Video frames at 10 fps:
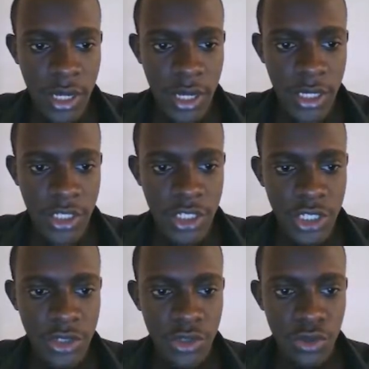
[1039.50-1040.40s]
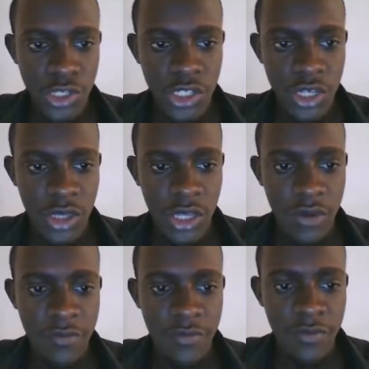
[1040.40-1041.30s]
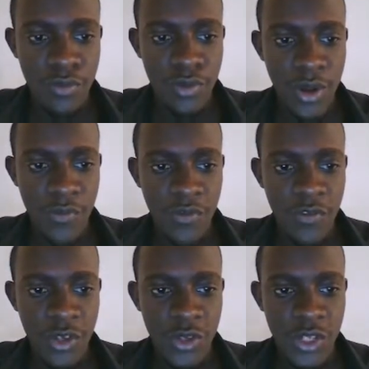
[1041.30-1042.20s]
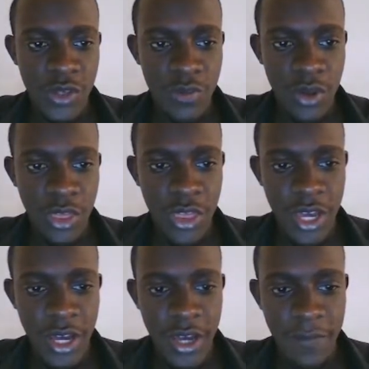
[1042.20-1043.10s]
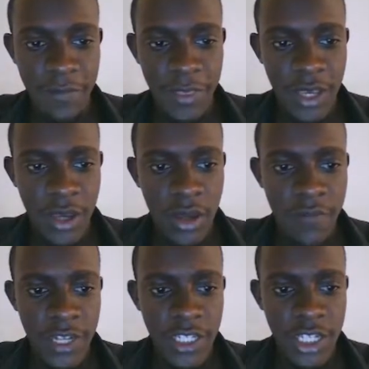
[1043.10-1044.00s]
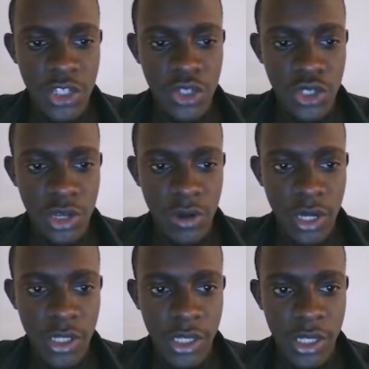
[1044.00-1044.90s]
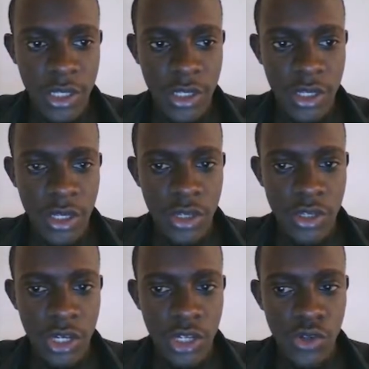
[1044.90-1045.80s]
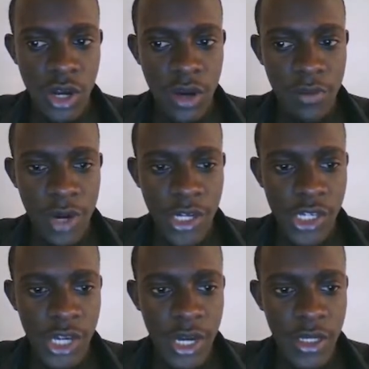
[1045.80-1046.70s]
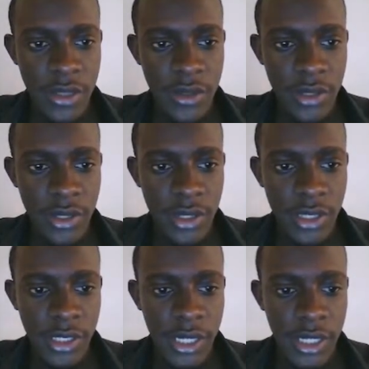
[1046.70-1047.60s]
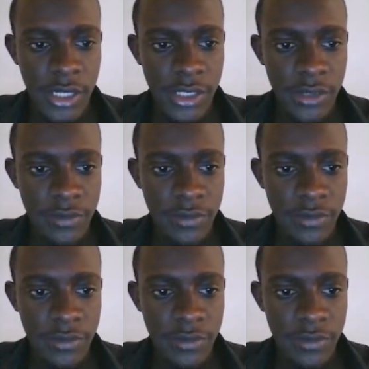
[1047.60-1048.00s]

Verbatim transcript: and so we see that both both uh, validations are working we need to come right here and